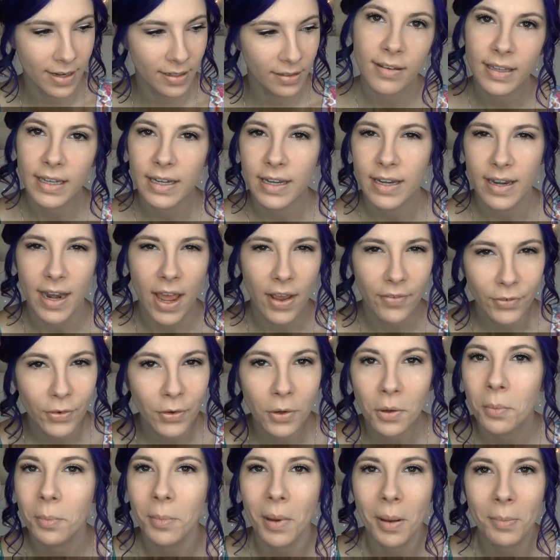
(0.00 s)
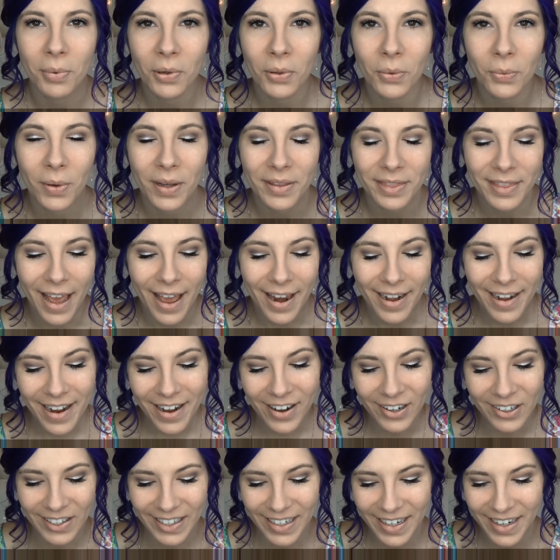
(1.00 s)
I can never remember what that
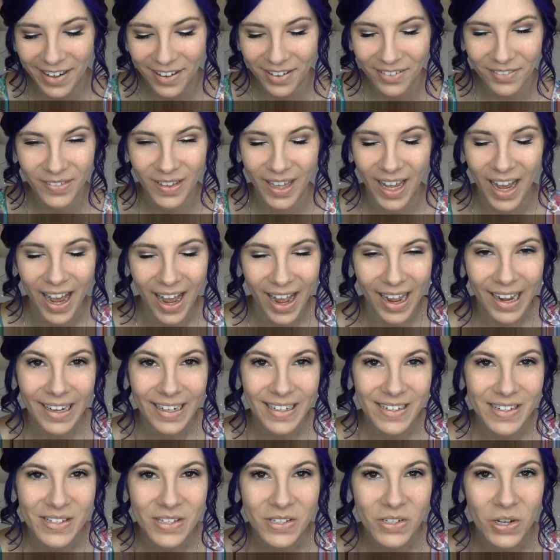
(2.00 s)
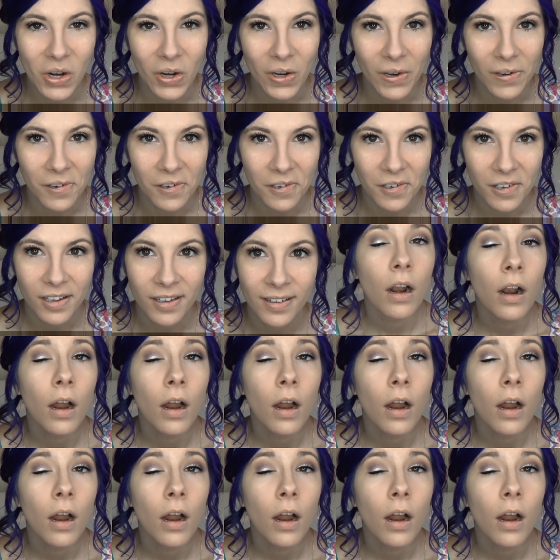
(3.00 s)
area of the eye is called.